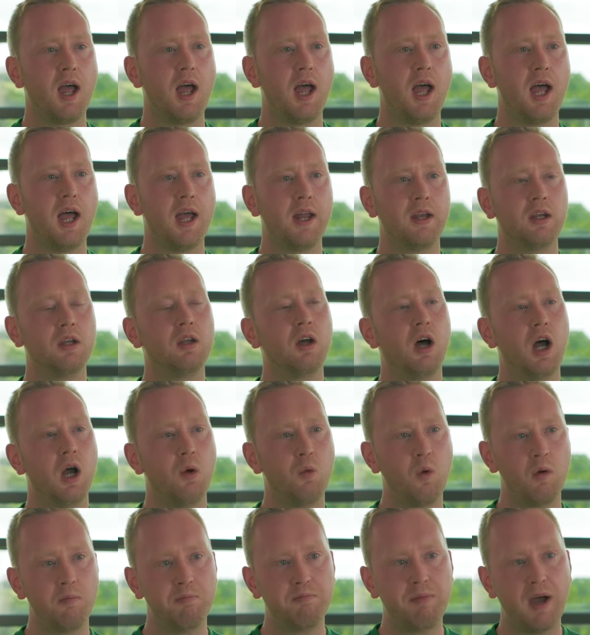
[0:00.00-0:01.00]
And I
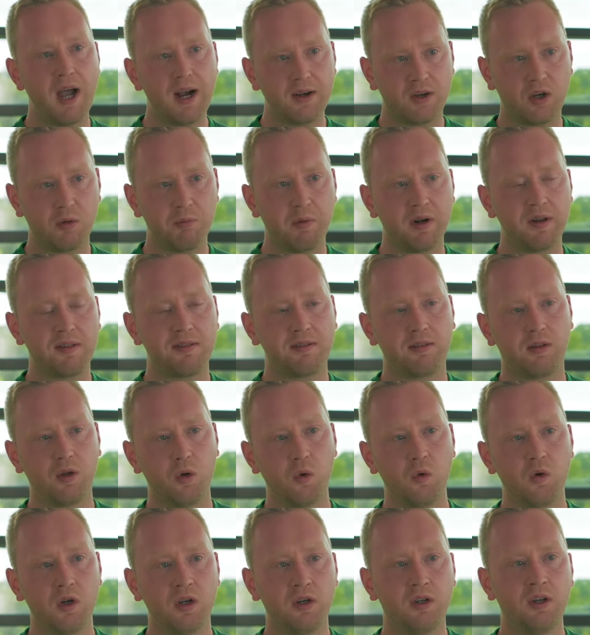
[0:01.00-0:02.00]
went back to my
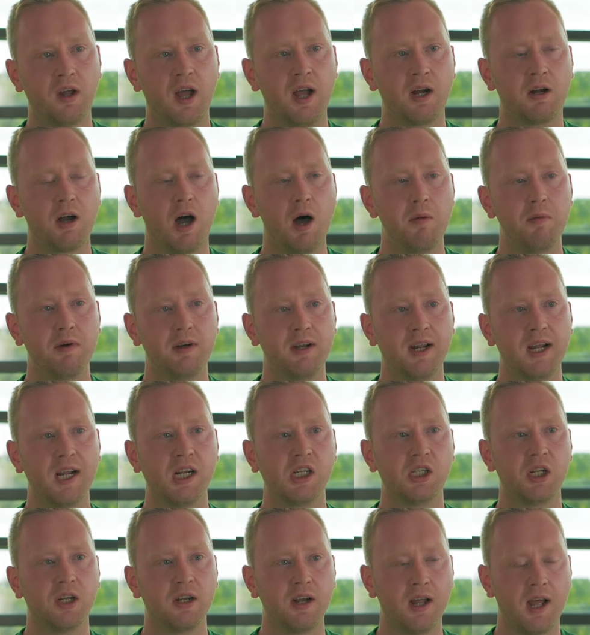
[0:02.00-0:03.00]
student
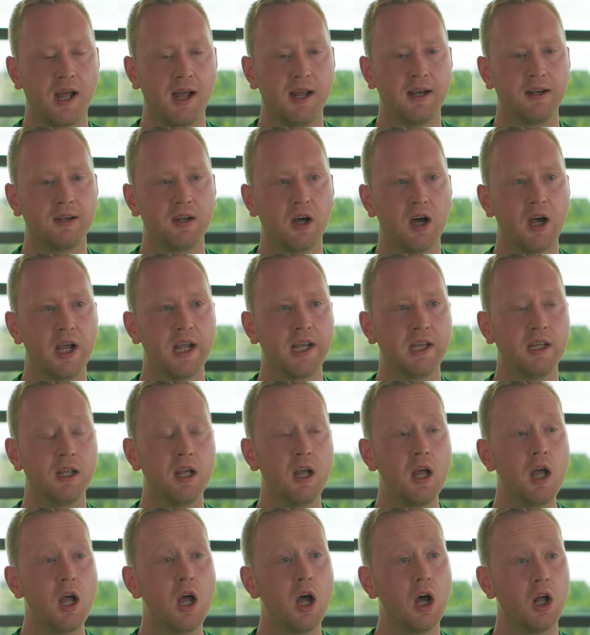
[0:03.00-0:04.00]
accommodation and
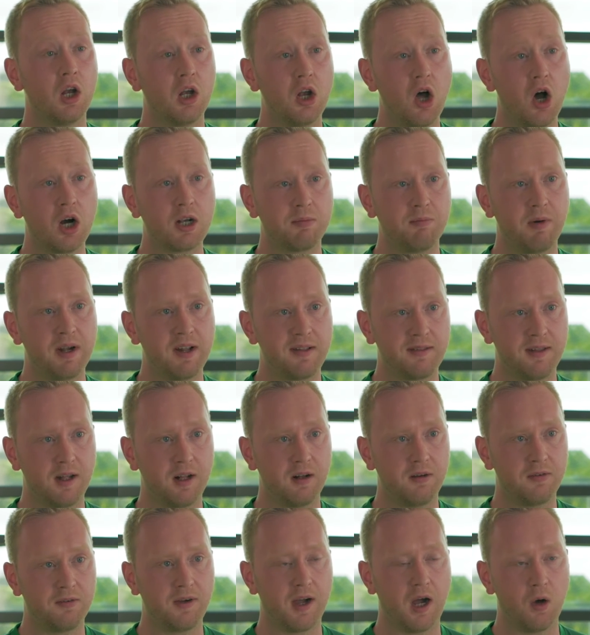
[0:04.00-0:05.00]
I locked
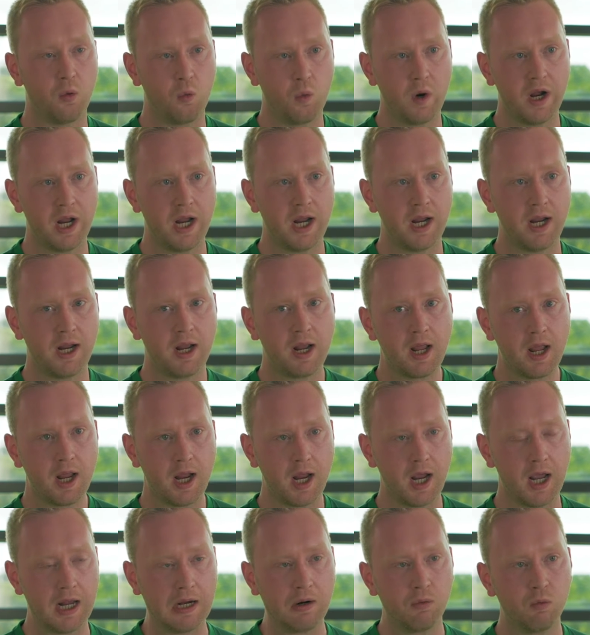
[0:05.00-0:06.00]
myself away
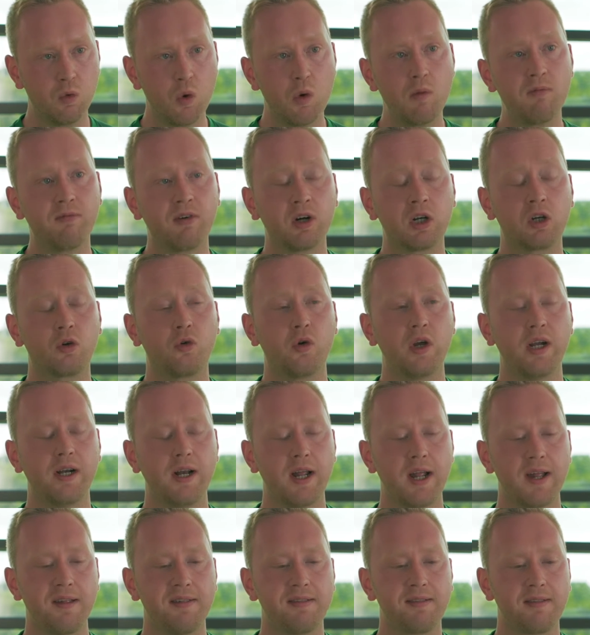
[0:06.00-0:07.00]
in a room for 3
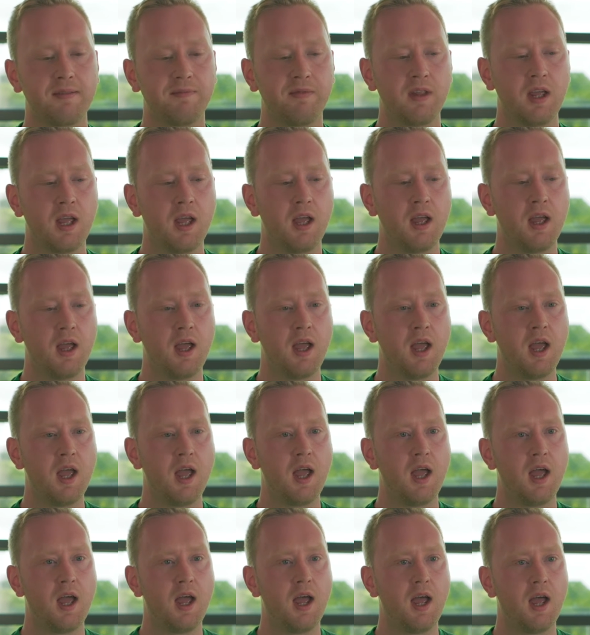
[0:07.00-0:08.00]
days.
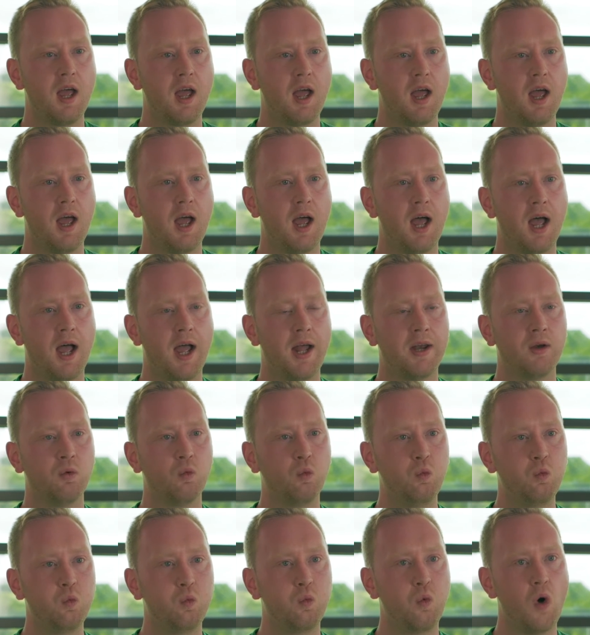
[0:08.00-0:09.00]

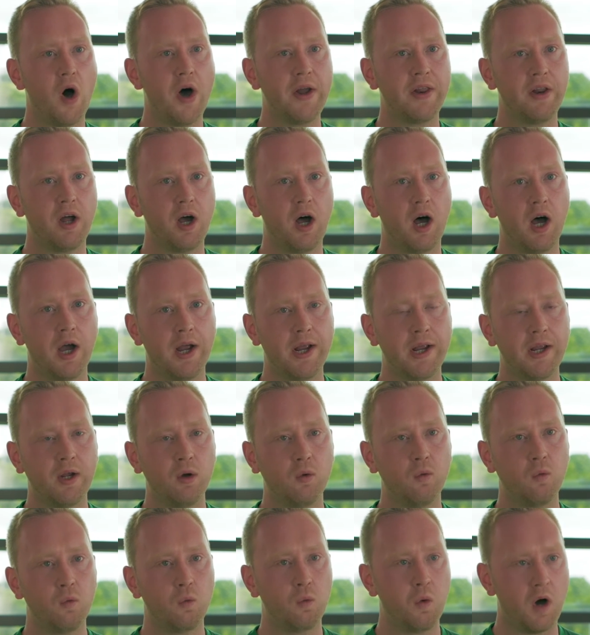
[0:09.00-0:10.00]
And what I
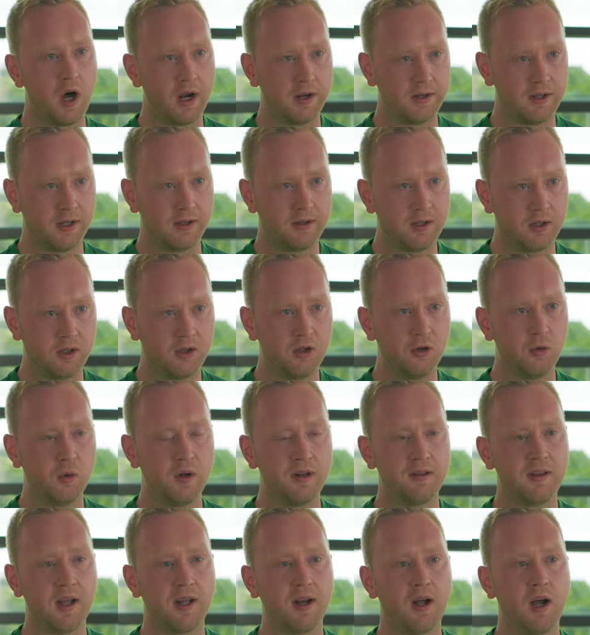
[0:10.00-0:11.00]
wanted to do
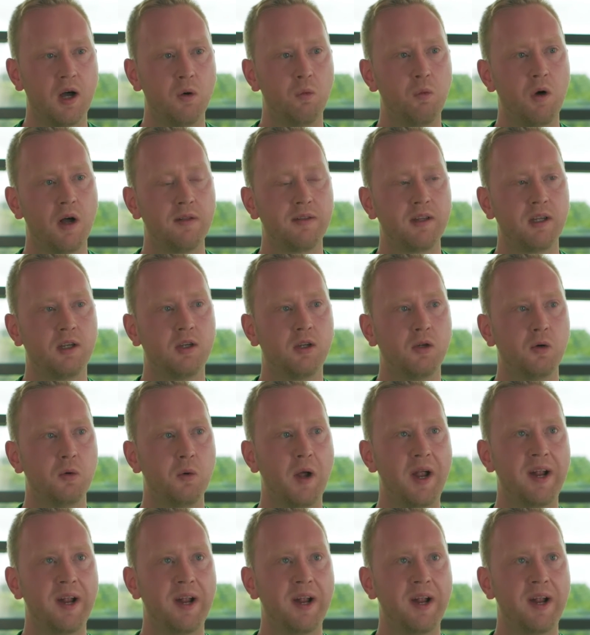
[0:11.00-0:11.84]
is that I wanted to